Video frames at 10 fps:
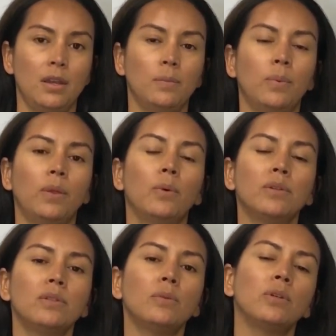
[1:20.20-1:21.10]
but the
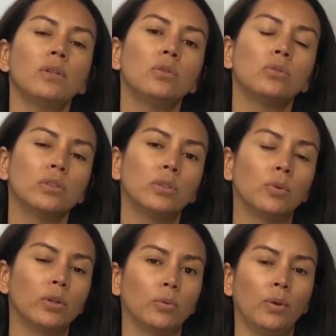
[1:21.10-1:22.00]
ones that we usually
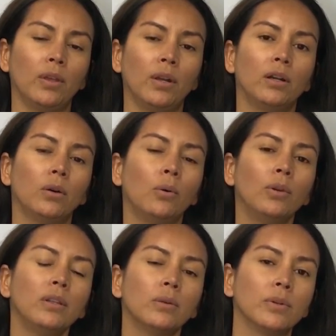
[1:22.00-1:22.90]
work with are
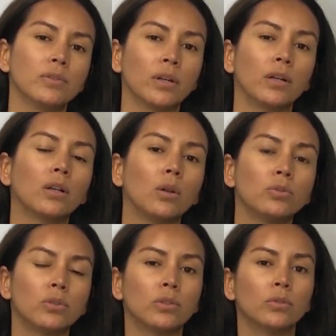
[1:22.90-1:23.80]
only the ones that are
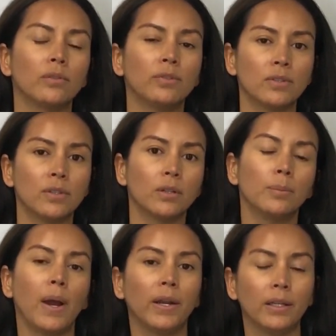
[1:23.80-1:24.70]
closer to the physical
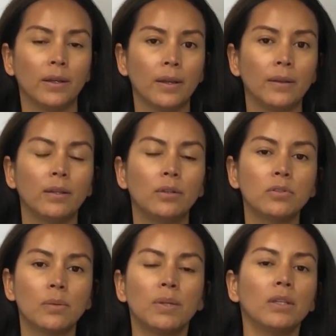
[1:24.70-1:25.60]
body. It
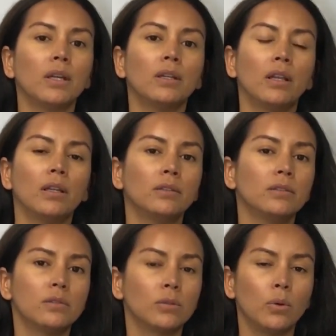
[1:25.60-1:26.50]
doesn't mean that the
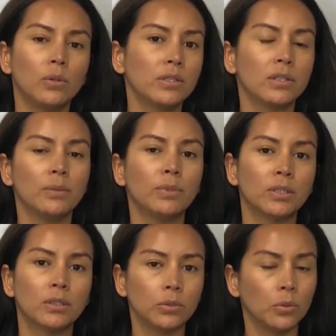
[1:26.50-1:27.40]
soul is
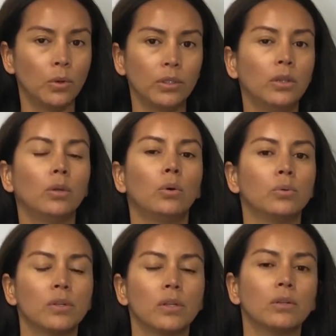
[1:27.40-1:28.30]
limited to only
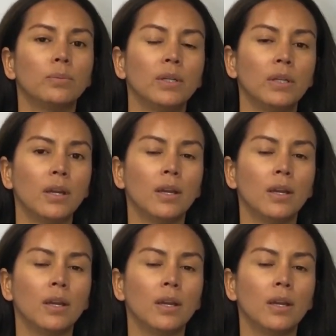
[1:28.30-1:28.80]
those. It could be,